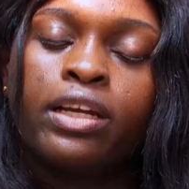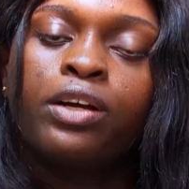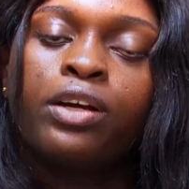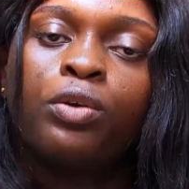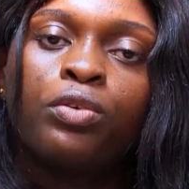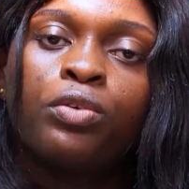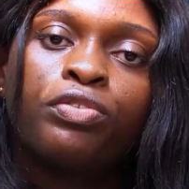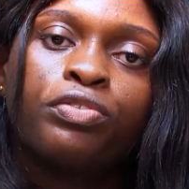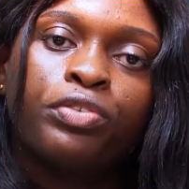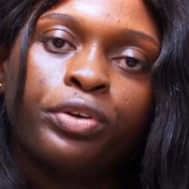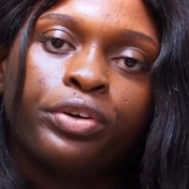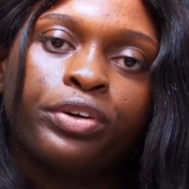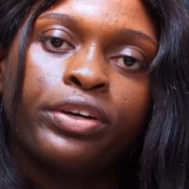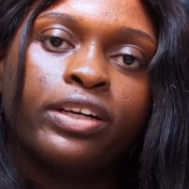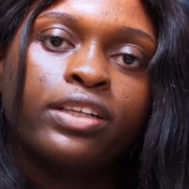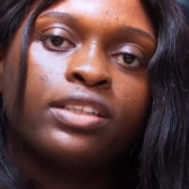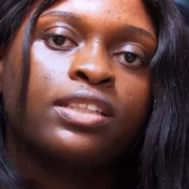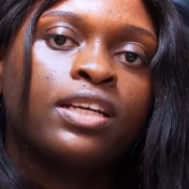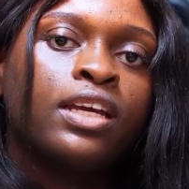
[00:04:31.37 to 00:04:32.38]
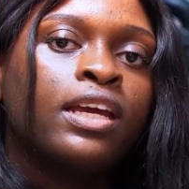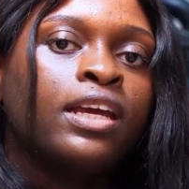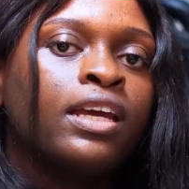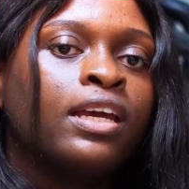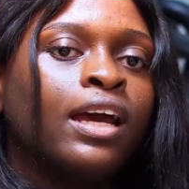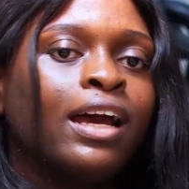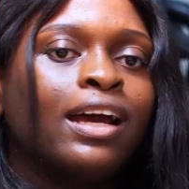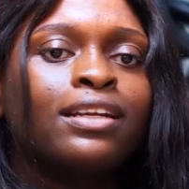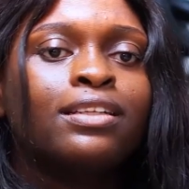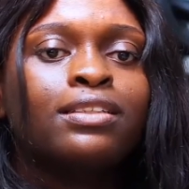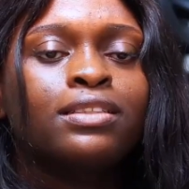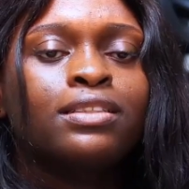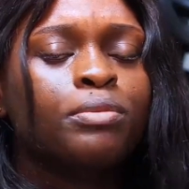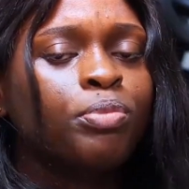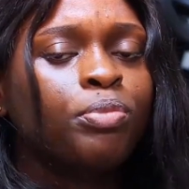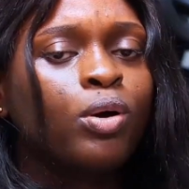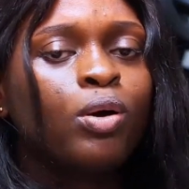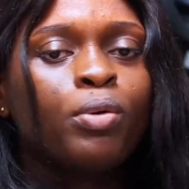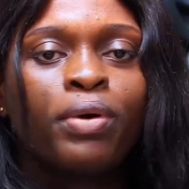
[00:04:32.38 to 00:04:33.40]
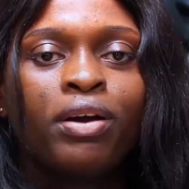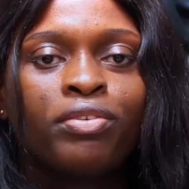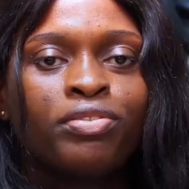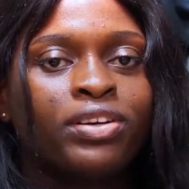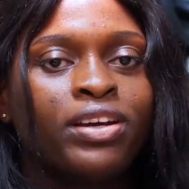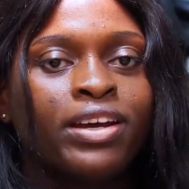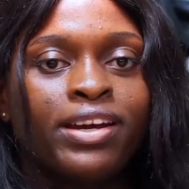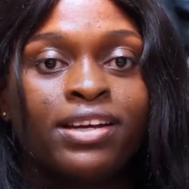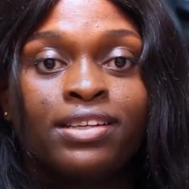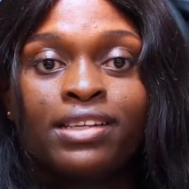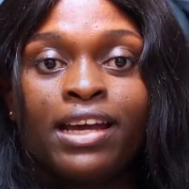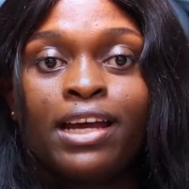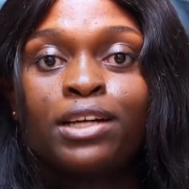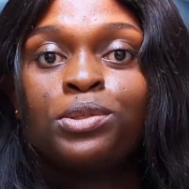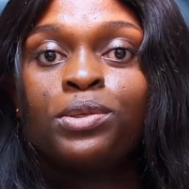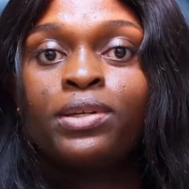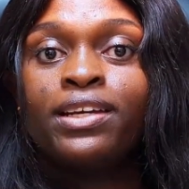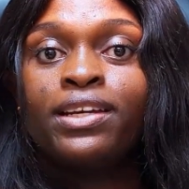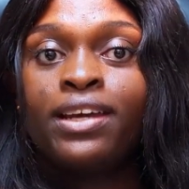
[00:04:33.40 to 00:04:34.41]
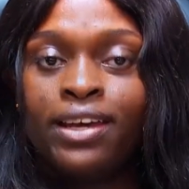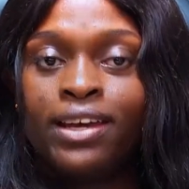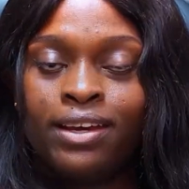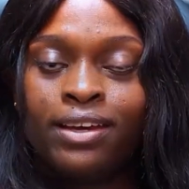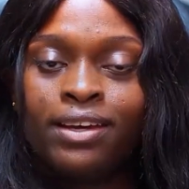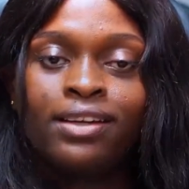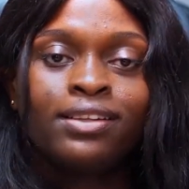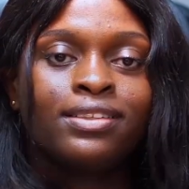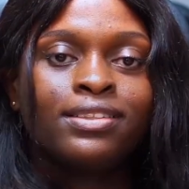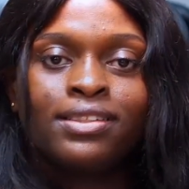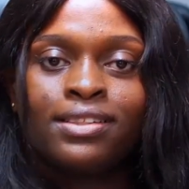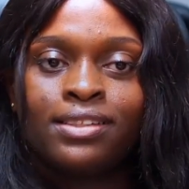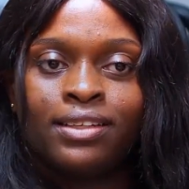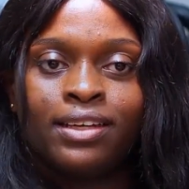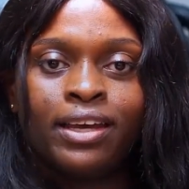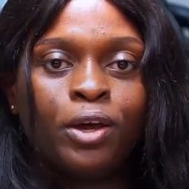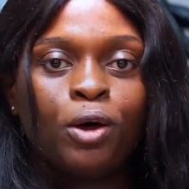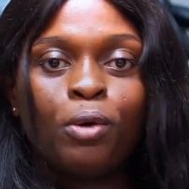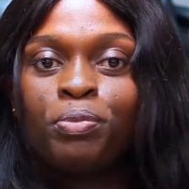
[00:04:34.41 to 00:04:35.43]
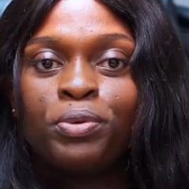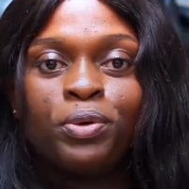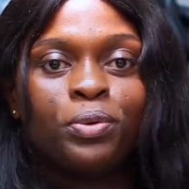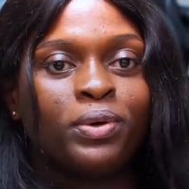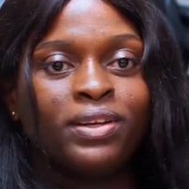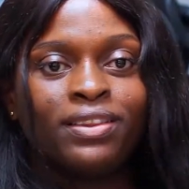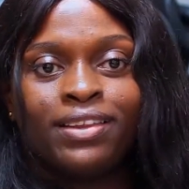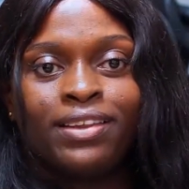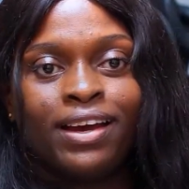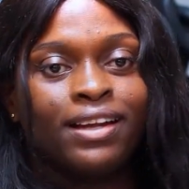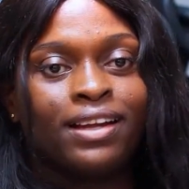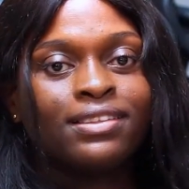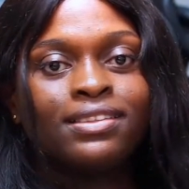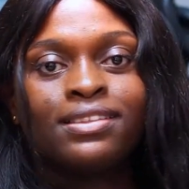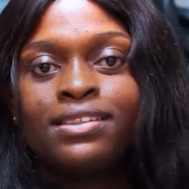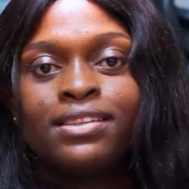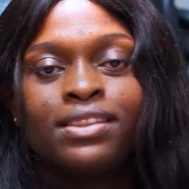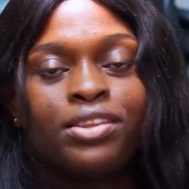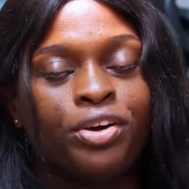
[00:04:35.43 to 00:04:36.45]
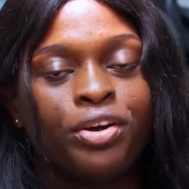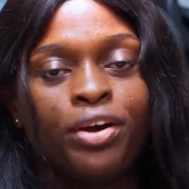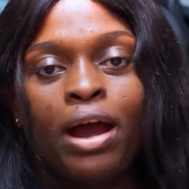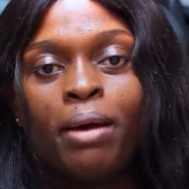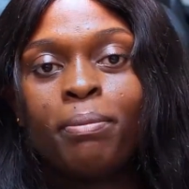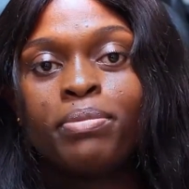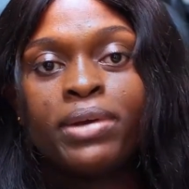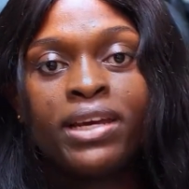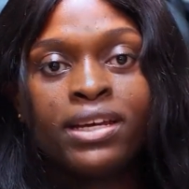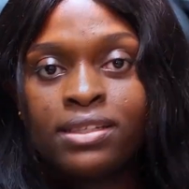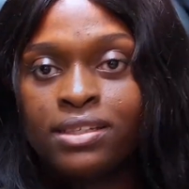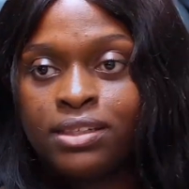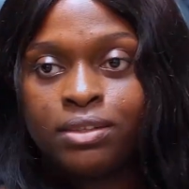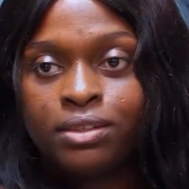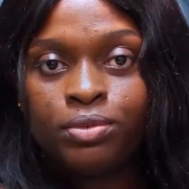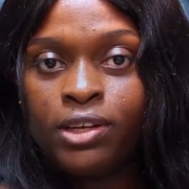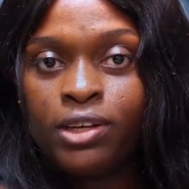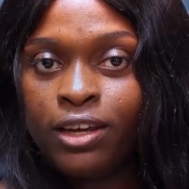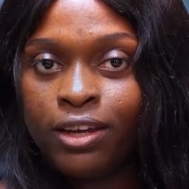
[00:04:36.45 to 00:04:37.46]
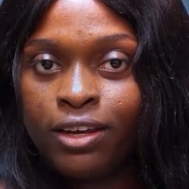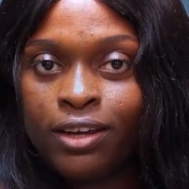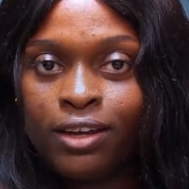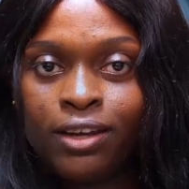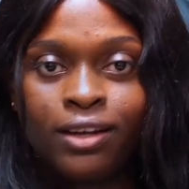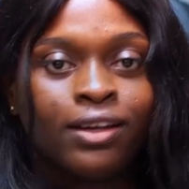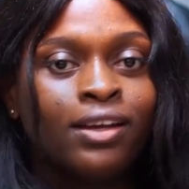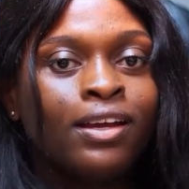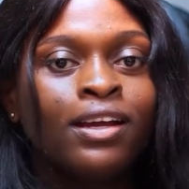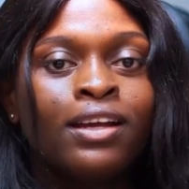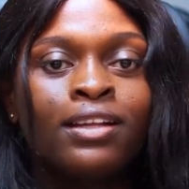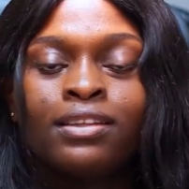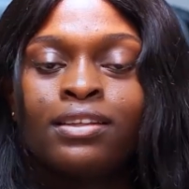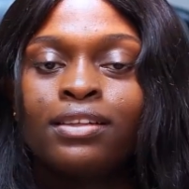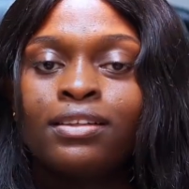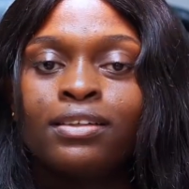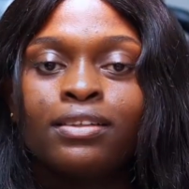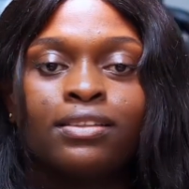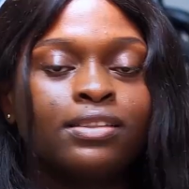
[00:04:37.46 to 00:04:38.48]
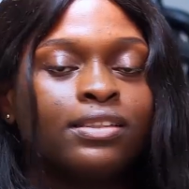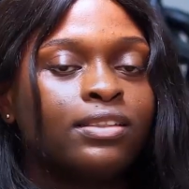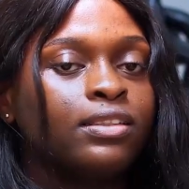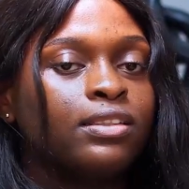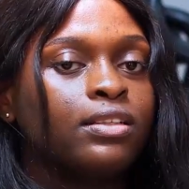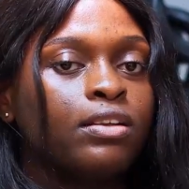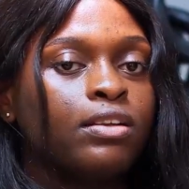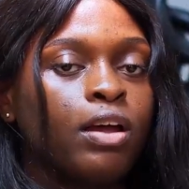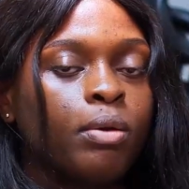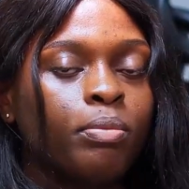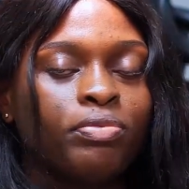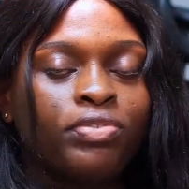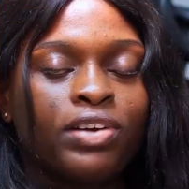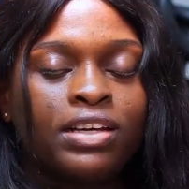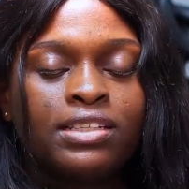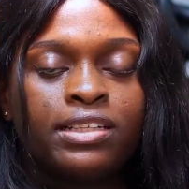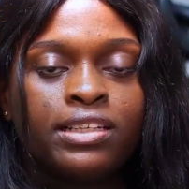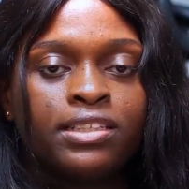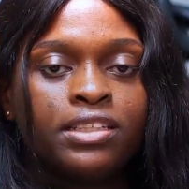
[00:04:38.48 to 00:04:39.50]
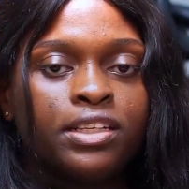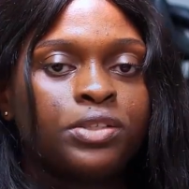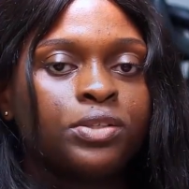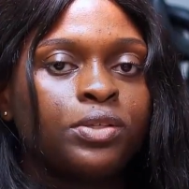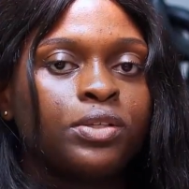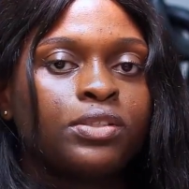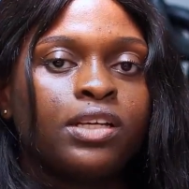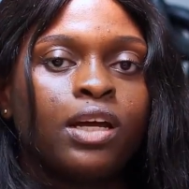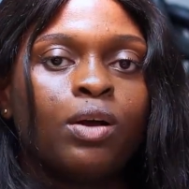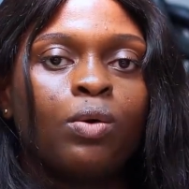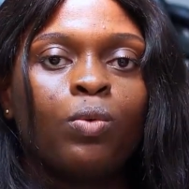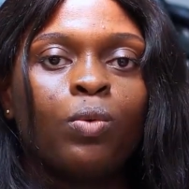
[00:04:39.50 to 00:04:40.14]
and go for it. And the Bulb Africa is actually here to help you with that. They're amazing here. The facilitators are